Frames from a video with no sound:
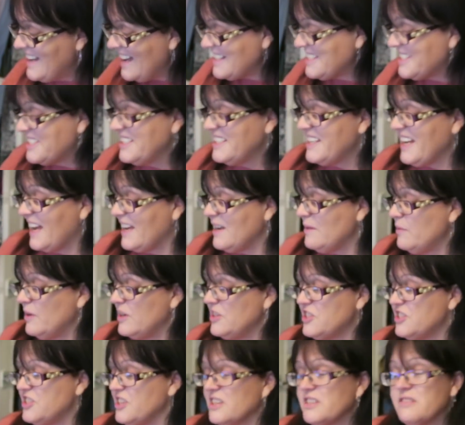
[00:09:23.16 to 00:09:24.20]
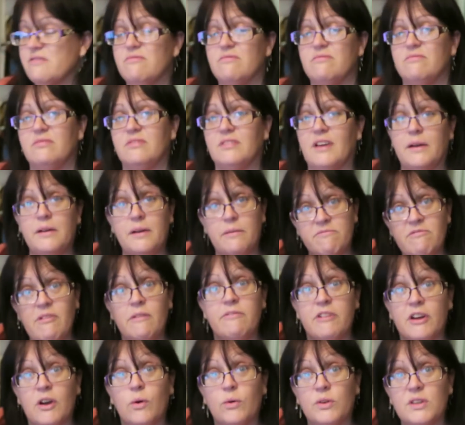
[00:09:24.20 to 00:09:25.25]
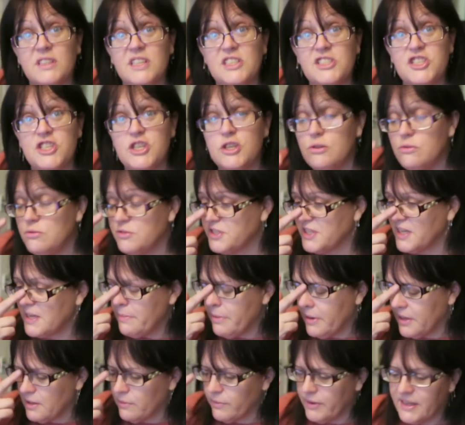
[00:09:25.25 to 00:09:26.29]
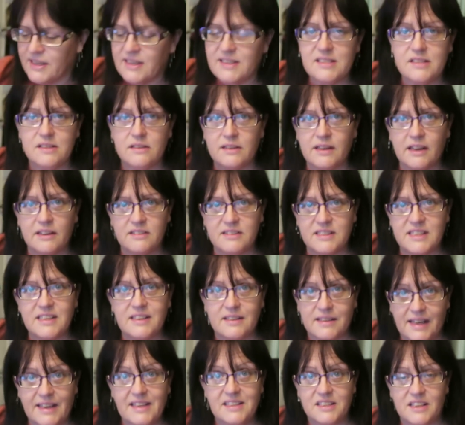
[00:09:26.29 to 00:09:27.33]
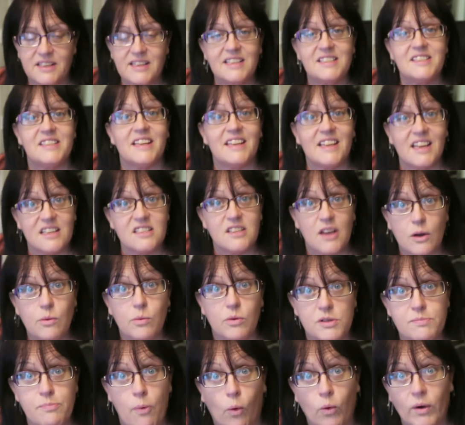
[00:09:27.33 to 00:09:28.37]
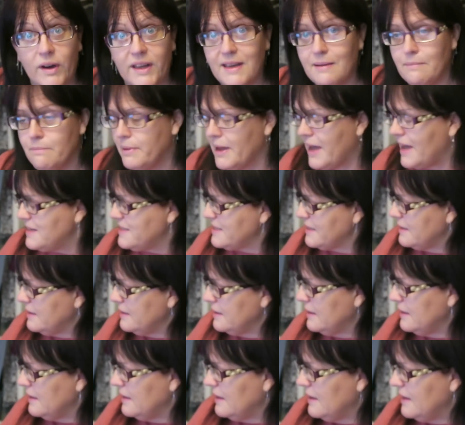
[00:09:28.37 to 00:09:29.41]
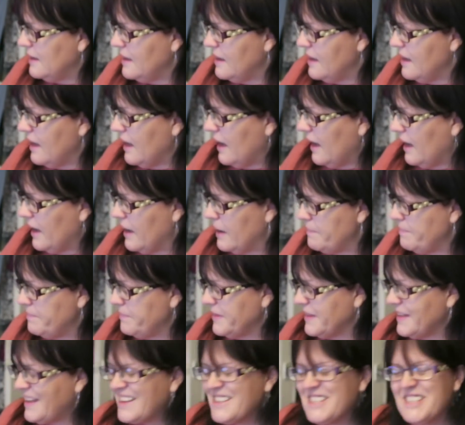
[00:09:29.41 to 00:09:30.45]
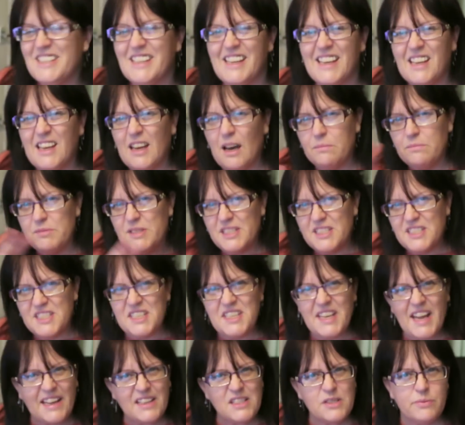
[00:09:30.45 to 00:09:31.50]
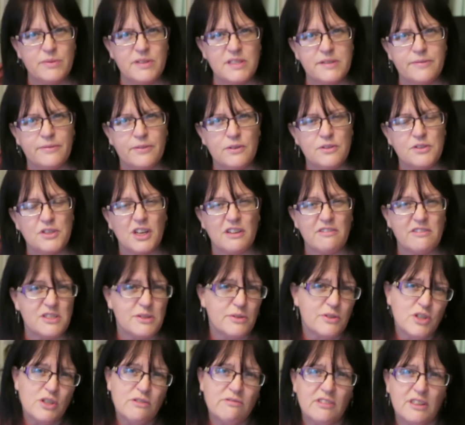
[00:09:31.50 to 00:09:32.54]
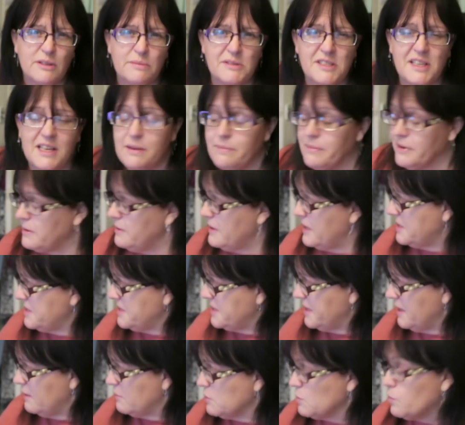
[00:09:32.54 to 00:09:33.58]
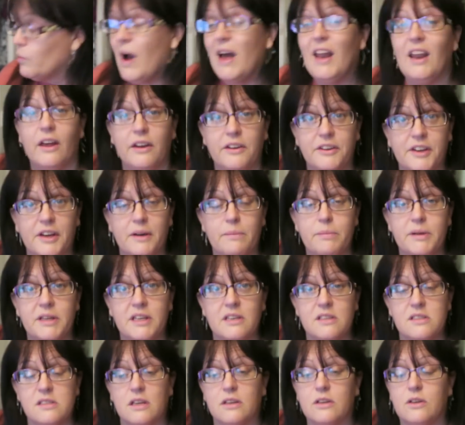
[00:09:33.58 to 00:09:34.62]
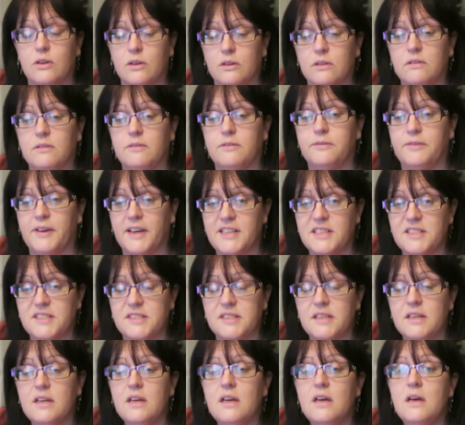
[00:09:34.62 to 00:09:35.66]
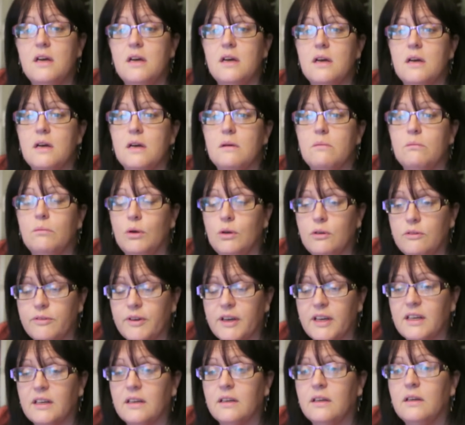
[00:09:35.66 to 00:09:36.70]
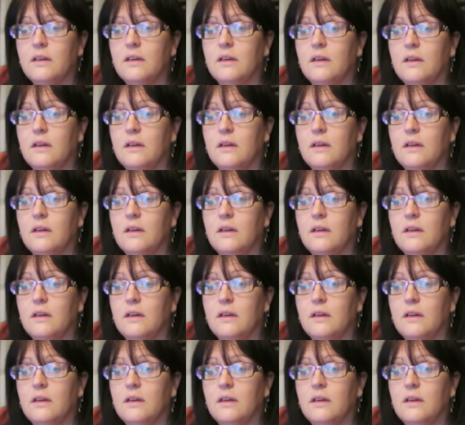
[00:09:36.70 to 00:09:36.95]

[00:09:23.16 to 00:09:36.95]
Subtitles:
yesterday, which doesn't... I'm recording this Tuesday, by the way, because I didn't get it done yesterday because I was poorly in bed. Yesterday comes into next week's food diary, so I shouldn't really be telling about it. Yesterday I was well under, because I couldn't face moving,